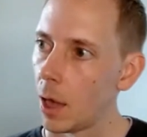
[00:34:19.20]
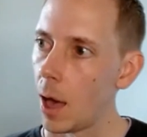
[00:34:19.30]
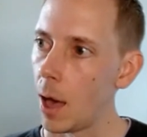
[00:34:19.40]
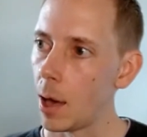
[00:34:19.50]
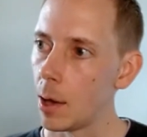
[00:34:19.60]

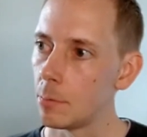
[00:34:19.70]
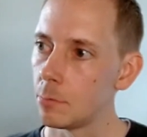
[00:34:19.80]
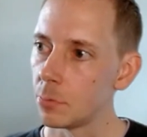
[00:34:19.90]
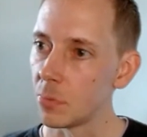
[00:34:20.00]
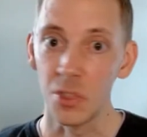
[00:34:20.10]

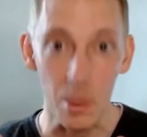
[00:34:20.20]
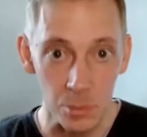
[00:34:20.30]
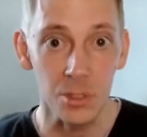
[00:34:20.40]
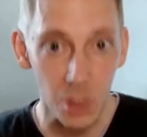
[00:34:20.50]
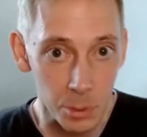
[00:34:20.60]

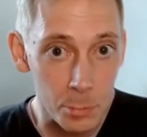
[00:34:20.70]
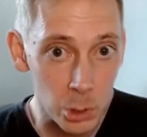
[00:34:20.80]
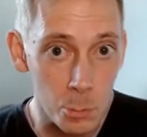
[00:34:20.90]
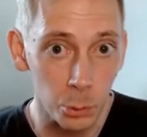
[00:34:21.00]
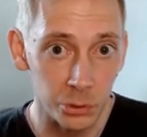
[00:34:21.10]
the
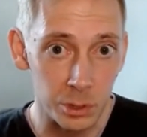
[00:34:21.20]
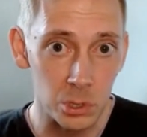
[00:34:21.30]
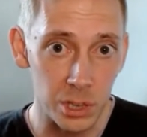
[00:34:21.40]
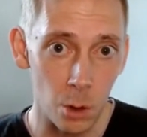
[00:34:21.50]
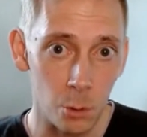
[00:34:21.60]
pupils
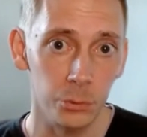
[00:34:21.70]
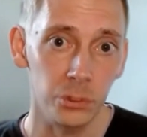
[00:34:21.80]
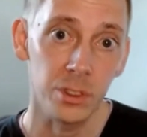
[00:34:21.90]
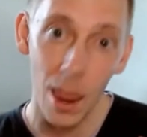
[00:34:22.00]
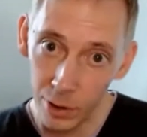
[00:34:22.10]
themselves,
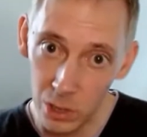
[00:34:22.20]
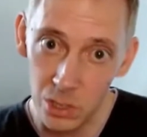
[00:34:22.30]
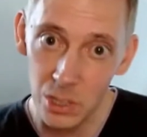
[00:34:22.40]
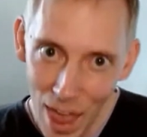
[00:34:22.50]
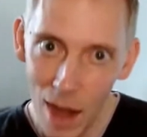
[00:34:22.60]
their
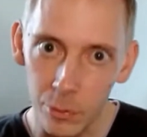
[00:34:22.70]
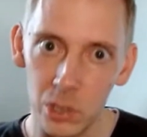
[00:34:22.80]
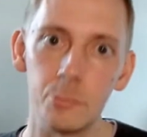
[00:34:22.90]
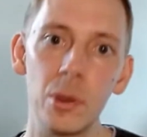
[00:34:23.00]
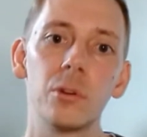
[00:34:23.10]

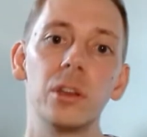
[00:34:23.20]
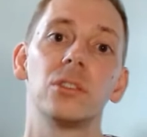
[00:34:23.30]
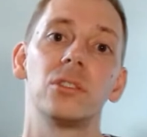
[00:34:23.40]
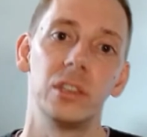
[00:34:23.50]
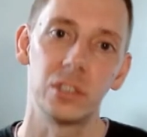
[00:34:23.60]

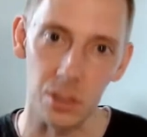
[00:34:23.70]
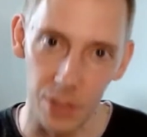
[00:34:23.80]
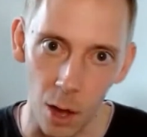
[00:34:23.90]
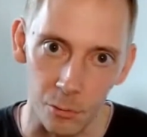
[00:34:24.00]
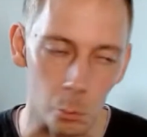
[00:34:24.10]
experiences, and that
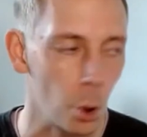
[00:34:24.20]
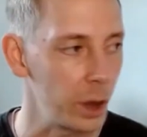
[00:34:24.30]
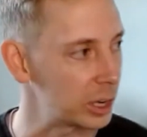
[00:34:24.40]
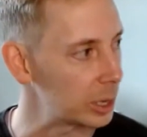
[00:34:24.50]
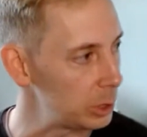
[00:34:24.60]
of the wider
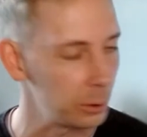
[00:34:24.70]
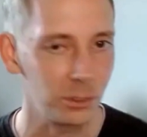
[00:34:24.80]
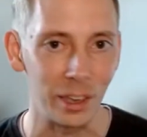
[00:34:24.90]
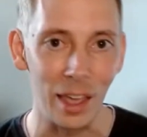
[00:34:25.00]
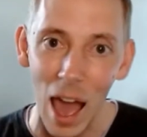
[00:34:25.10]

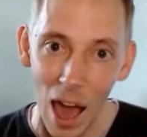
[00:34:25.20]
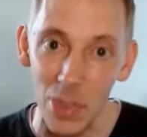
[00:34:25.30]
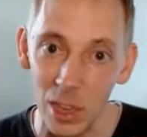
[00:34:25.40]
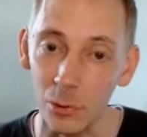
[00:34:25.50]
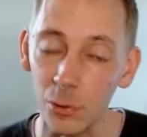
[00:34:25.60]
community. I
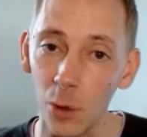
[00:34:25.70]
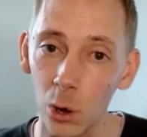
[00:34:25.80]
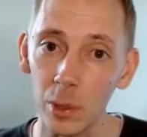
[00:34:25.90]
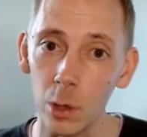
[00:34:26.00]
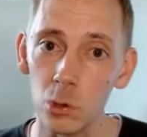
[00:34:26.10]
think if you're
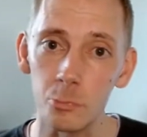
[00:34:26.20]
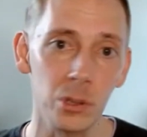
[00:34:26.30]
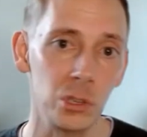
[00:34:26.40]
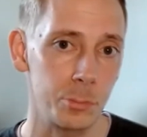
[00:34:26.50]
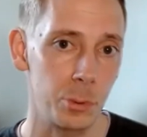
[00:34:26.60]
following those
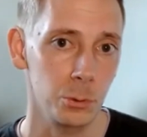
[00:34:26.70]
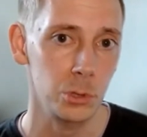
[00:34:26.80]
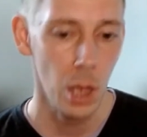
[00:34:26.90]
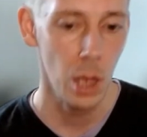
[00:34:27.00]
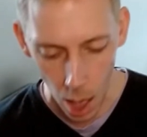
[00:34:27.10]
principles,
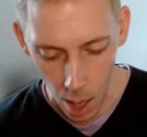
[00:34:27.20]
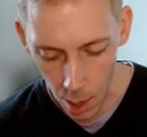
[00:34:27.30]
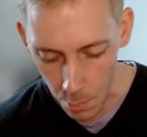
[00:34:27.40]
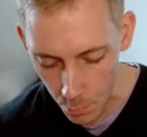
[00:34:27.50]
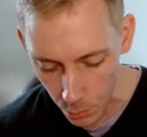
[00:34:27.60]

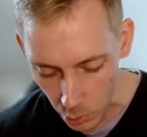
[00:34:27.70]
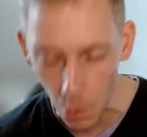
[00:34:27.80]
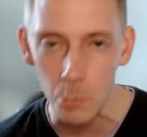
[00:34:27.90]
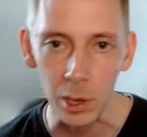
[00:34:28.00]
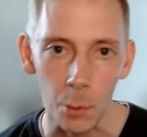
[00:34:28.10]
you won't
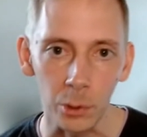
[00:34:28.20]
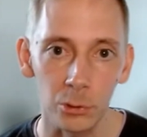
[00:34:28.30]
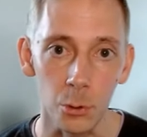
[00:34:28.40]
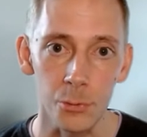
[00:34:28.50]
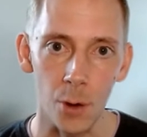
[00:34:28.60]
be going
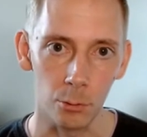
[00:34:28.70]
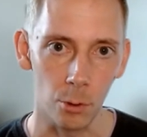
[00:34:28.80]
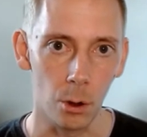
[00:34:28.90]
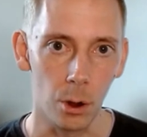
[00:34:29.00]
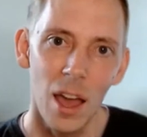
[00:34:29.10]
too far
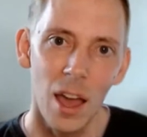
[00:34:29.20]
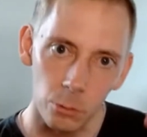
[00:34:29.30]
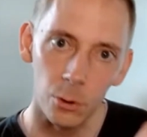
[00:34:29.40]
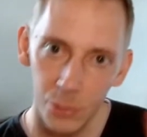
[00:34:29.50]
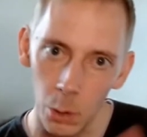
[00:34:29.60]
wrong. There are a
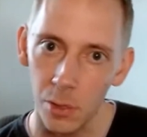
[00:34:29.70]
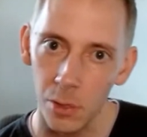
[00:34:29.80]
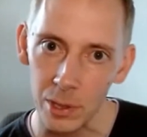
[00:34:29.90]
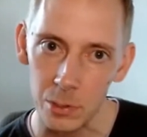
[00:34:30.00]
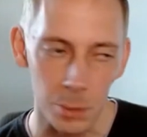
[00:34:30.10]
few other
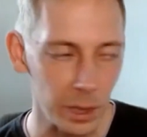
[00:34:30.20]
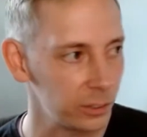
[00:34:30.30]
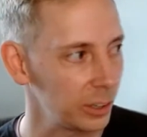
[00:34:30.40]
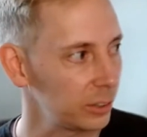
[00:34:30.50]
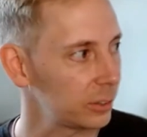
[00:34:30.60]
bits and
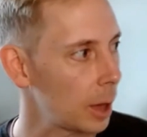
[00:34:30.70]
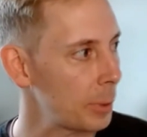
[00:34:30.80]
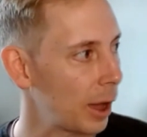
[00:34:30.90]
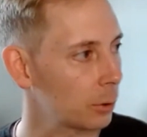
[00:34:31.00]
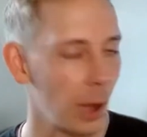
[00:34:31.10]
pieces
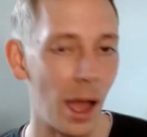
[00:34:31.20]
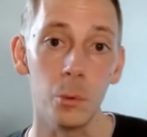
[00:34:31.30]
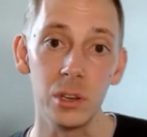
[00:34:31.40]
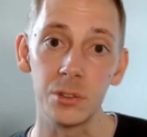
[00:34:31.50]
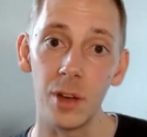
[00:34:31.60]
about how we
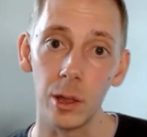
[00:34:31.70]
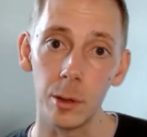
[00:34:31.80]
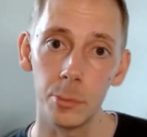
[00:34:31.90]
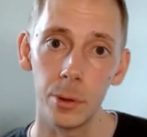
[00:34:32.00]
develop